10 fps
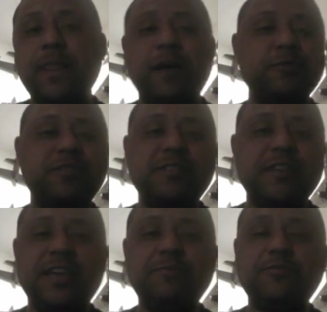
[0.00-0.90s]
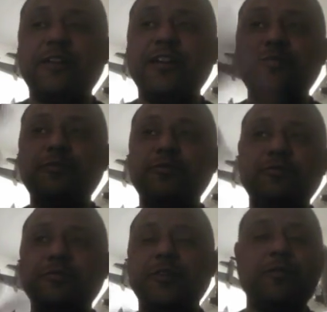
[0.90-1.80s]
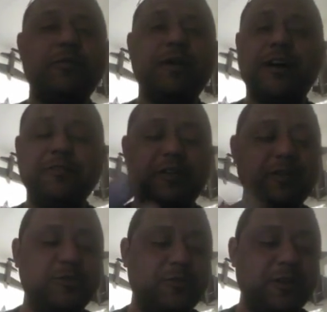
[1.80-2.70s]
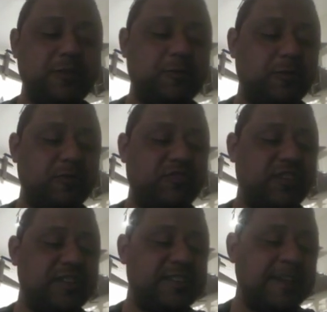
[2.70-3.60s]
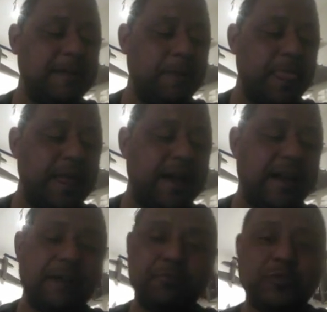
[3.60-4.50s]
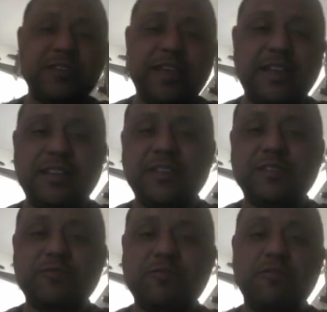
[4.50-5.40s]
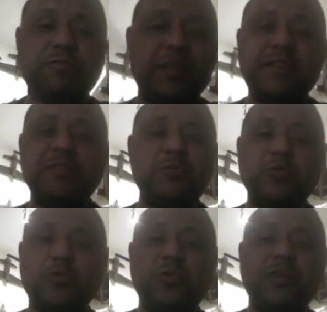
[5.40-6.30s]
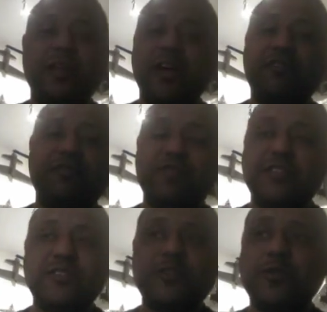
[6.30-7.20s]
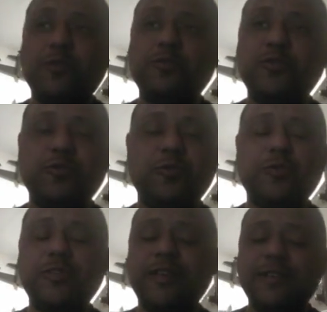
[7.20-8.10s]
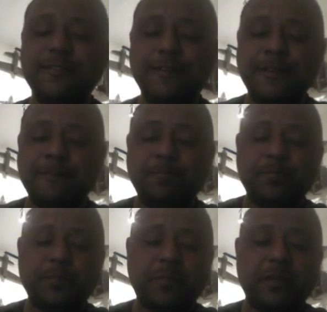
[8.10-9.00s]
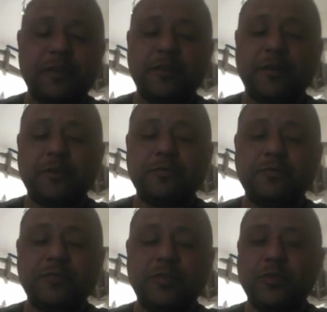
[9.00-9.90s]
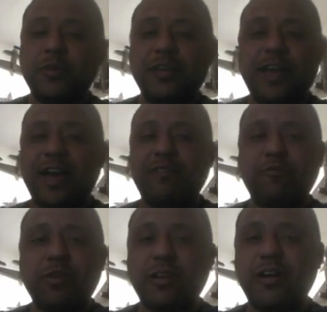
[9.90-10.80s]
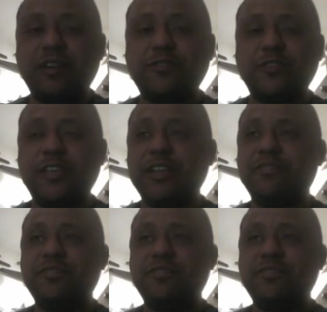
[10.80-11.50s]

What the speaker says: I was the same, trying to, you know, go out and enjoy and all of this. And I'm not saying this is wrong. Please enjoy. Life is so short, and, you know, you only have one life to live,